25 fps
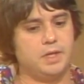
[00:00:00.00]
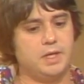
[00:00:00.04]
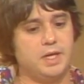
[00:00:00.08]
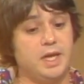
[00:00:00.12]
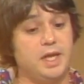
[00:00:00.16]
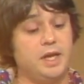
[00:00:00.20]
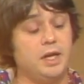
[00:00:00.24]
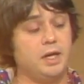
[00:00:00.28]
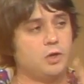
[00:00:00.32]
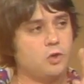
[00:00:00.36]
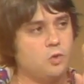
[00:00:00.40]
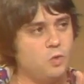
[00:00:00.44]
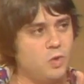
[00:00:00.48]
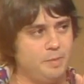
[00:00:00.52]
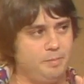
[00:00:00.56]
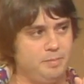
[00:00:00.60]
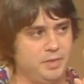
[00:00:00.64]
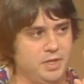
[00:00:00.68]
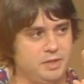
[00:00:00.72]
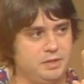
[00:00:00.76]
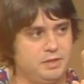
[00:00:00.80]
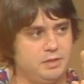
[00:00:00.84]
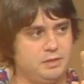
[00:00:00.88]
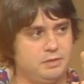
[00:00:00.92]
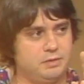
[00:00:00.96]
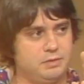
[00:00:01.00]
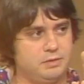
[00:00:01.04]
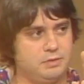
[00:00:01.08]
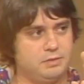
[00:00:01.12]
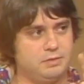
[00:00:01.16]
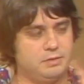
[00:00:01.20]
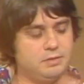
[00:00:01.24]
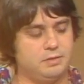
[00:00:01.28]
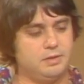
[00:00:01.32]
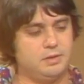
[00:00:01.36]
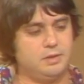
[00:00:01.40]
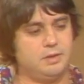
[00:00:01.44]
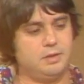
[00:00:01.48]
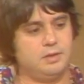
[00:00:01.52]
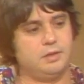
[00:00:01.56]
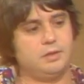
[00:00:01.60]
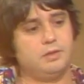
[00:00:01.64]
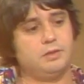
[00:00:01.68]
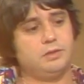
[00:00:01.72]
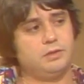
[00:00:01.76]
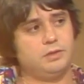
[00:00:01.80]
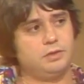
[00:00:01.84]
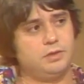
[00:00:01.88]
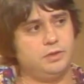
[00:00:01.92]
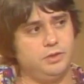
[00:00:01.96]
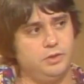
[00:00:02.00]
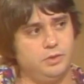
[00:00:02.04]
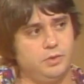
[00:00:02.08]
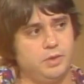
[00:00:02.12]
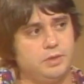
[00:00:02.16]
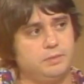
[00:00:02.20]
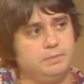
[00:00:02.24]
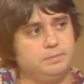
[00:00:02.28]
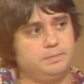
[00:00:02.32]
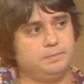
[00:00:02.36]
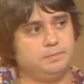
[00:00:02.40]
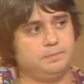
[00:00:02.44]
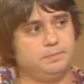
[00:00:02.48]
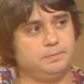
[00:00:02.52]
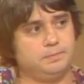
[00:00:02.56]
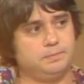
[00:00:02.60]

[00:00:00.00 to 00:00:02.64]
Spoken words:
equipment to do it.